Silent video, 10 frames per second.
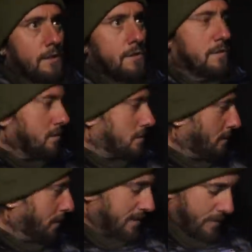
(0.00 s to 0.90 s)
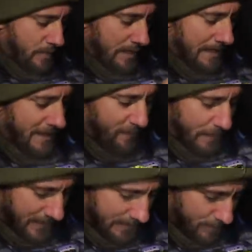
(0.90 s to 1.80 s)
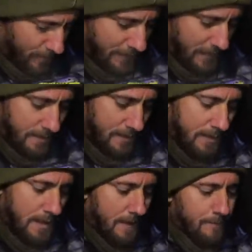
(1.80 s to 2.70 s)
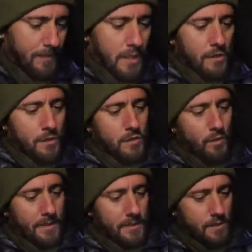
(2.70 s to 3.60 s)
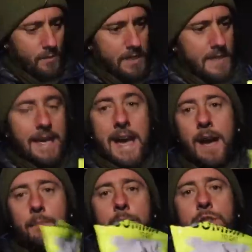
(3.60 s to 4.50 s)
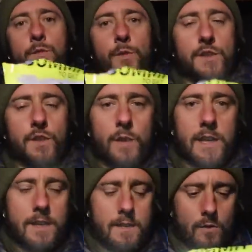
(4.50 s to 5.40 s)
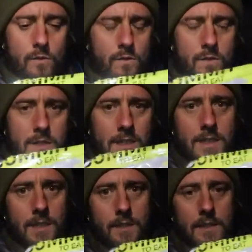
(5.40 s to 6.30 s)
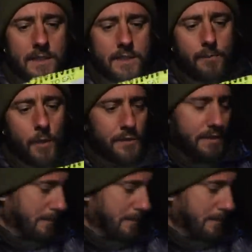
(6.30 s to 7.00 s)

Summit to bring life back into my fingers. Summit to eat. Get at me, Summit to eat. Sponsor